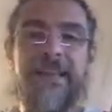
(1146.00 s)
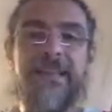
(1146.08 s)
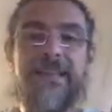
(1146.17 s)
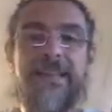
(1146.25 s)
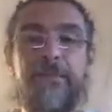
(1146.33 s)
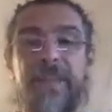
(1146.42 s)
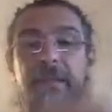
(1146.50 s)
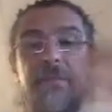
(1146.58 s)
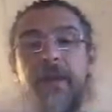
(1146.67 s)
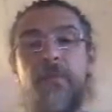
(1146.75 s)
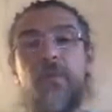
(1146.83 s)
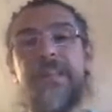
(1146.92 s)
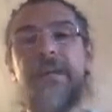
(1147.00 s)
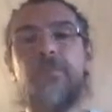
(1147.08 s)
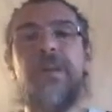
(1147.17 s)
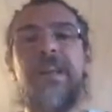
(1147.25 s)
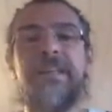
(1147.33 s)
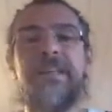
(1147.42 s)
at the same time, and with
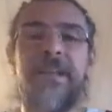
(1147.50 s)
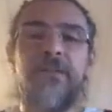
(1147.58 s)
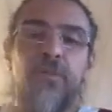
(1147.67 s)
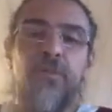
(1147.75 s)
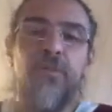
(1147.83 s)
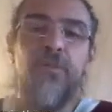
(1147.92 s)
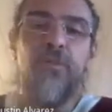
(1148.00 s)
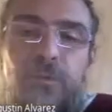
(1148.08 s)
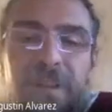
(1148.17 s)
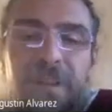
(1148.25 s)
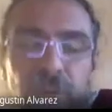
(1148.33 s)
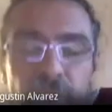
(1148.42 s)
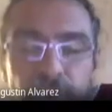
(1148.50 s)
that we'll start to create quantum